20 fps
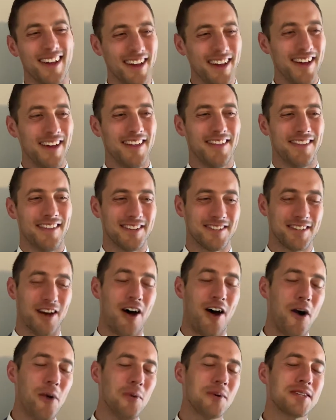There's
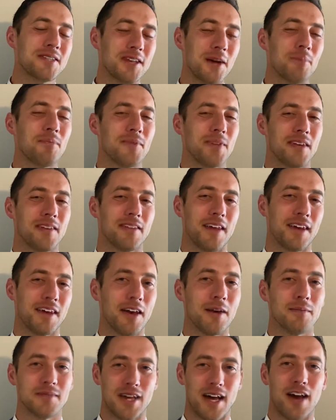always something that
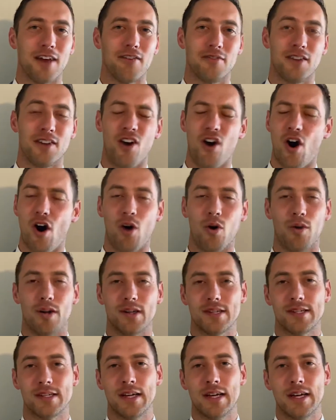comes out of it,
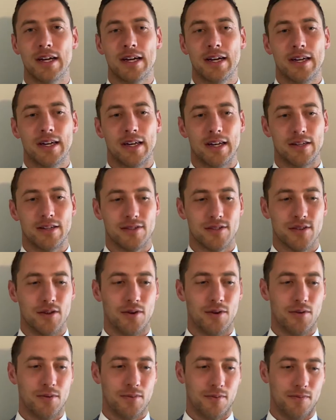always. And
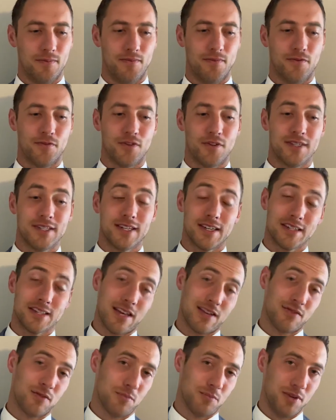so for a
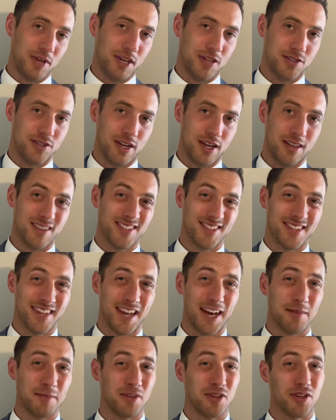successful PHA, there's got
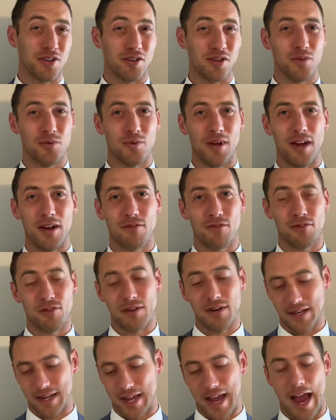to be a good way for you to
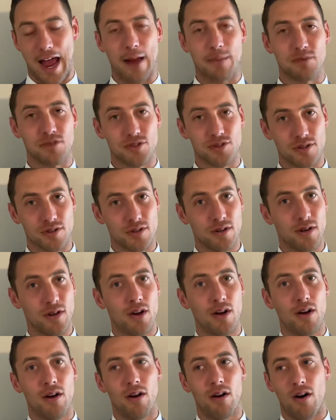capture
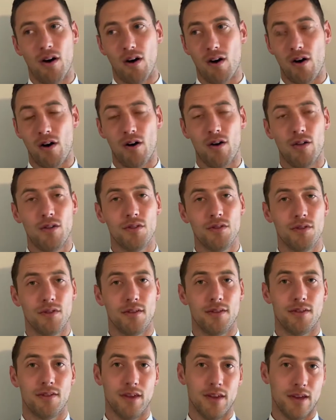all the
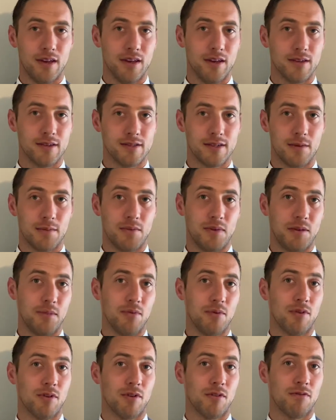things that
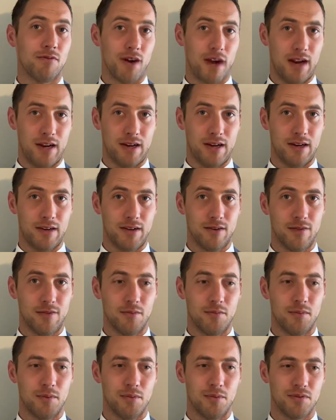people are finding. When
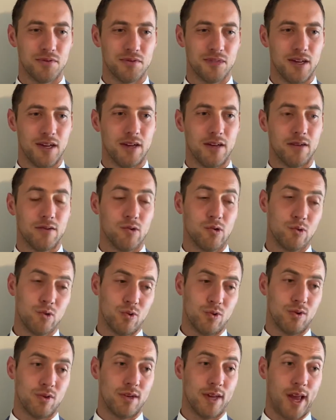people say,
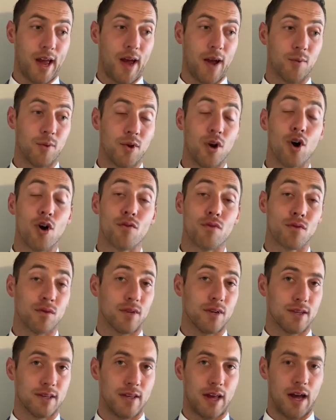ooh, yeah, we
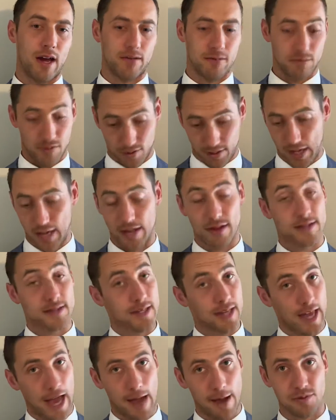overlooked that. Okay, let's
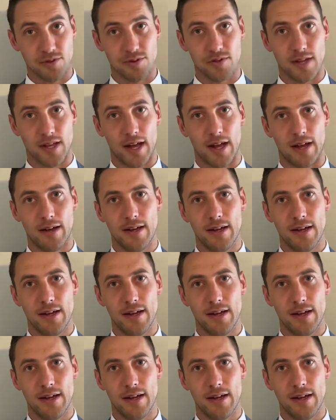capture that.